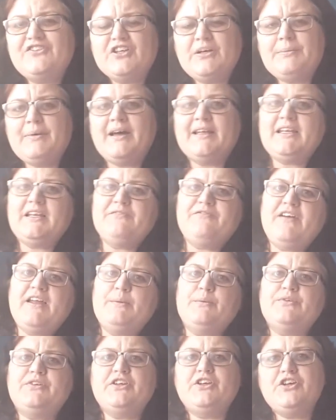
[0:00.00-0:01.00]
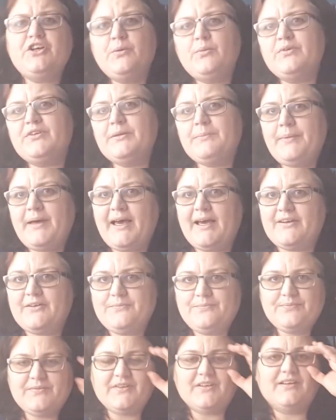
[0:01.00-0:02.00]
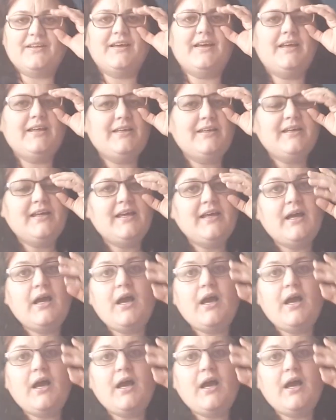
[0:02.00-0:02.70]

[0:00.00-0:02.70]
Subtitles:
talk about the event. Was it good? Was it bad? Okay?